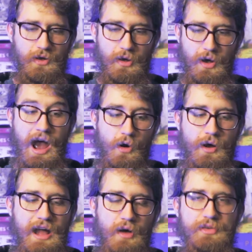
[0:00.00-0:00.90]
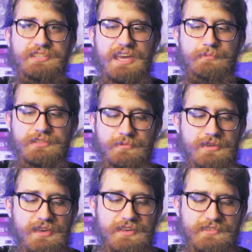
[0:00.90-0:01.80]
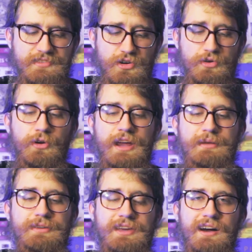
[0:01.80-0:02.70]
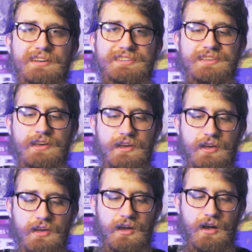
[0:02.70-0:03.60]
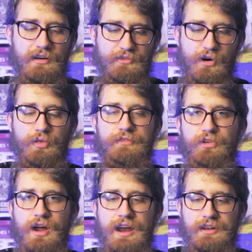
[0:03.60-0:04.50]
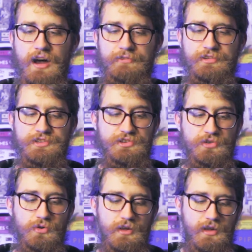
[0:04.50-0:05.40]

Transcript: how this game to me is so great because of all the variety it offers you.